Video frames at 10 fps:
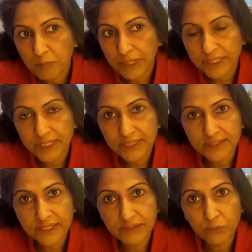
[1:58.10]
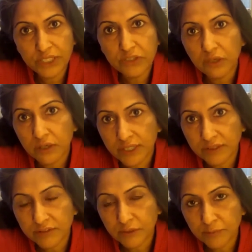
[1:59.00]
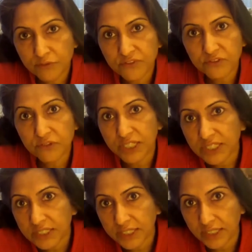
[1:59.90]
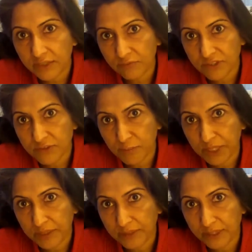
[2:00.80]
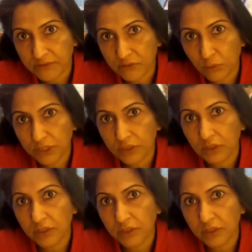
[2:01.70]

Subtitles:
but we talk in terms of strategic invisibility. So we're